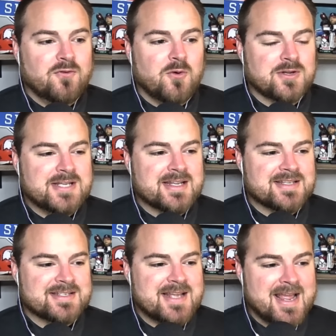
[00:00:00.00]
for
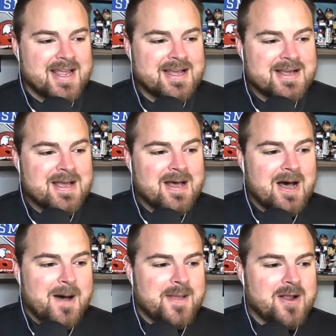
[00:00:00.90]
Tennessee
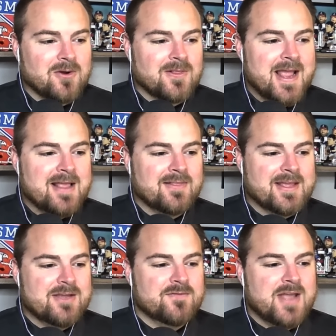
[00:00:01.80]
um, here
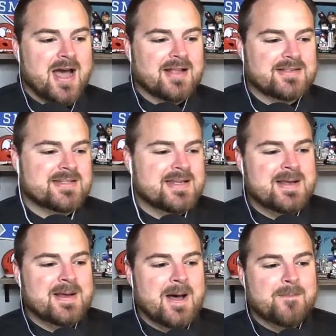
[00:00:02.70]
lately. You've got
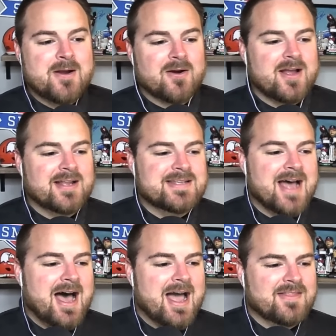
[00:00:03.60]
uh, Marion
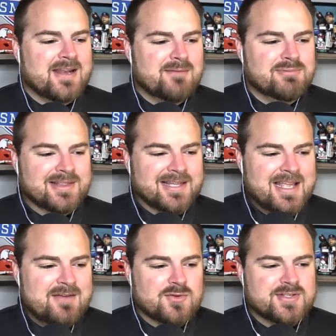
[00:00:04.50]
Dye that I
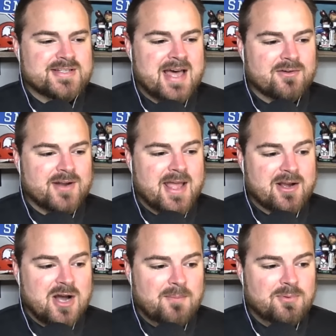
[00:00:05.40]
believe was Saturday. A
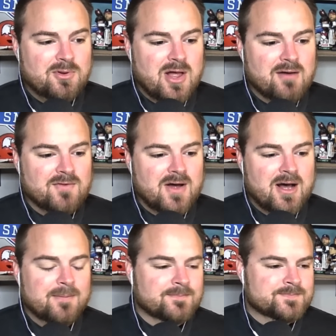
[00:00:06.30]
couple of
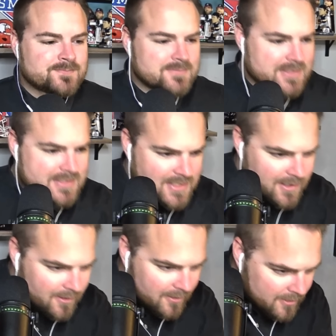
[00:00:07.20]
um, let's see
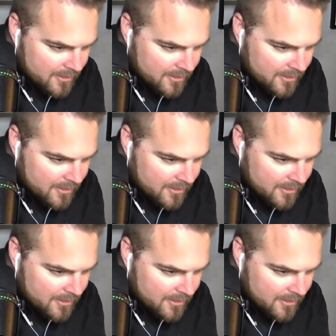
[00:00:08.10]
here,